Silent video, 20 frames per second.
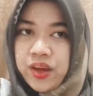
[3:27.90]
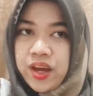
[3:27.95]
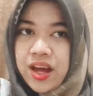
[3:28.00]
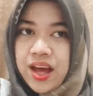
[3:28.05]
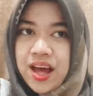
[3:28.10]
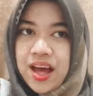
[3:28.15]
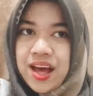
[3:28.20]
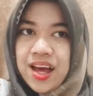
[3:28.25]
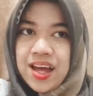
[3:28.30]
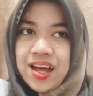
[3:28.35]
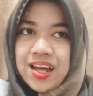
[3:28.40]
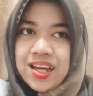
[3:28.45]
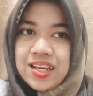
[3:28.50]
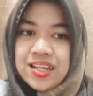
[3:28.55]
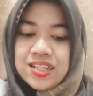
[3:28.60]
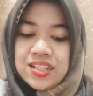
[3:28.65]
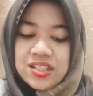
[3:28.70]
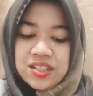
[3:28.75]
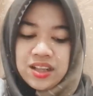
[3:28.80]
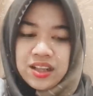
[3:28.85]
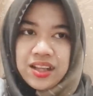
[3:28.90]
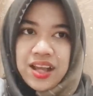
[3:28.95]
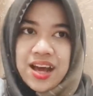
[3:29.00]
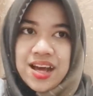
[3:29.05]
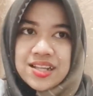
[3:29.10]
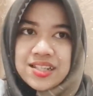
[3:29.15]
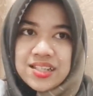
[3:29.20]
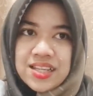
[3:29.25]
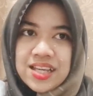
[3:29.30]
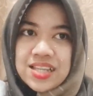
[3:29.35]
And the
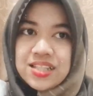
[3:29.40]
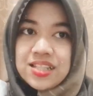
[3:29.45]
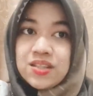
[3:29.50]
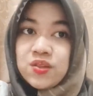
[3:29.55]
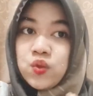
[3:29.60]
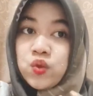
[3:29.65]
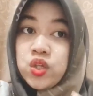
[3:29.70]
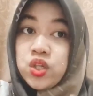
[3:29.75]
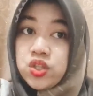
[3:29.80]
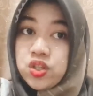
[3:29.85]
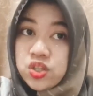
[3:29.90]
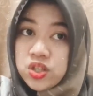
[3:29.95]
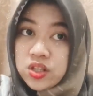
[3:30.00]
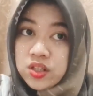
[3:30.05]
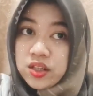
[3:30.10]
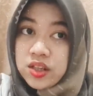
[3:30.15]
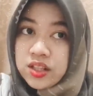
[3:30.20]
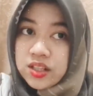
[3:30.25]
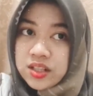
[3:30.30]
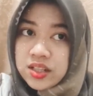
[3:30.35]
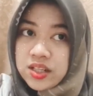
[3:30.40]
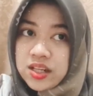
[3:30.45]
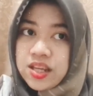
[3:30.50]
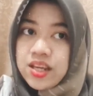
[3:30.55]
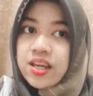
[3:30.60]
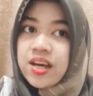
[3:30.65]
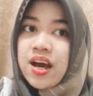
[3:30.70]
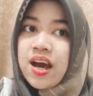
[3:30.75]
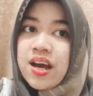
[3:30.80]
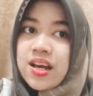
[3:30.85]
last is teacher
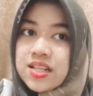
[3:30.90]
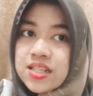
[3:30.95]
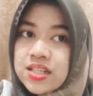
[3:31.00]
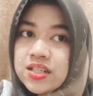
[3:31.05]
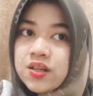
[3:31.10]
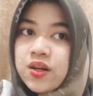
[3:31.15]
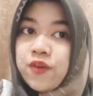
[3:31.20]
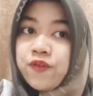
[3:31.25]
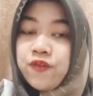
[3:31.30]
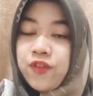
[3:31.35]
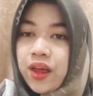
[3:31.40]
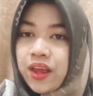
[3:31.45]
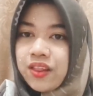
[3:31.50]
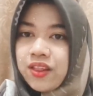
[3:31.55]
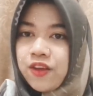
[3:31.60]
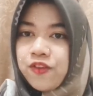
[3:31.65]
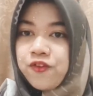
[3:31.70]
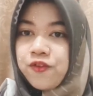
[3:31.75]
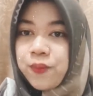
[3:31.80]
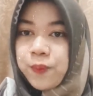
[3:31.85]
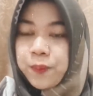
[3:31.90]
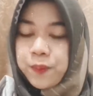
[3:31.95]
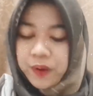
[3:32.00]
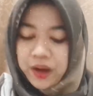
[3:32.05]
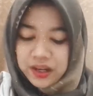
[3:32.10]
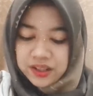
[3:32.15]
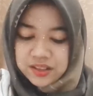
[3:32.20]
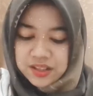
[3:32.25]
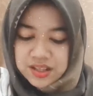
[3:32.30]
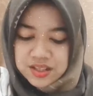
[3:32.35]
learning as reflective
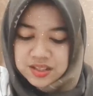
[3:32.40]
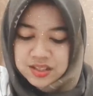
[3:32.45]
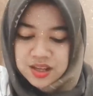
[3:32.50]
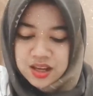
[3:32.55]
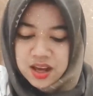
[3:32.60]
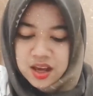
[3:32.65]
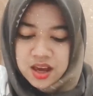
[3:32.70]
practice.